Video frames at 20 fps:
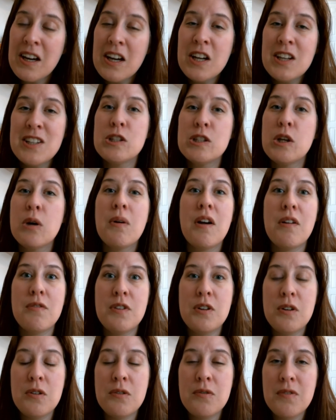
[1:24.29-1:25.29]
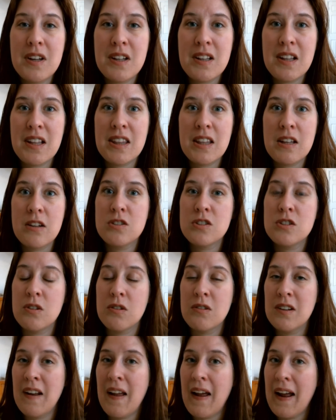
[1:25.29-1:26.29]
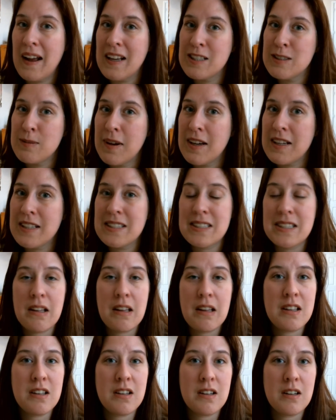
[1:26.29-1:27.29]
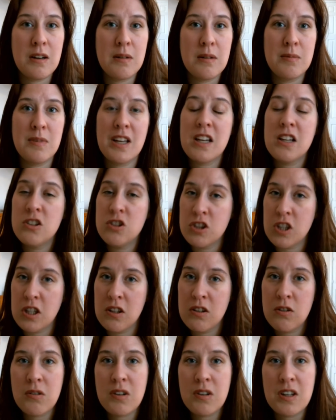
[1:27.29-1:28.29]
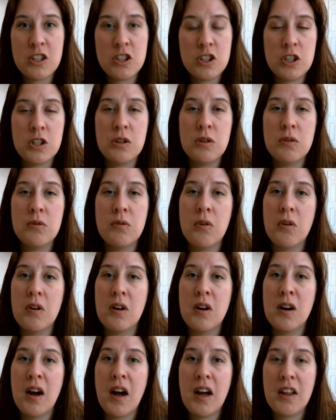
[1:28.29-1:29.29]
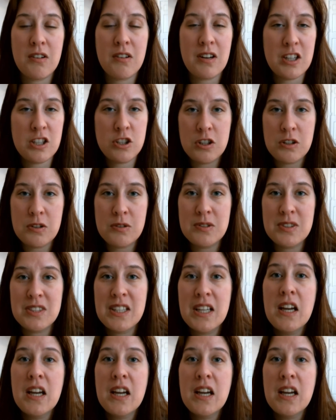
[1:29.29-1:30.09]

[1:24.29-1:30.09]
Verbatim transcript: So if you feel like there's certain aspects like um, the congenital issue or other issues,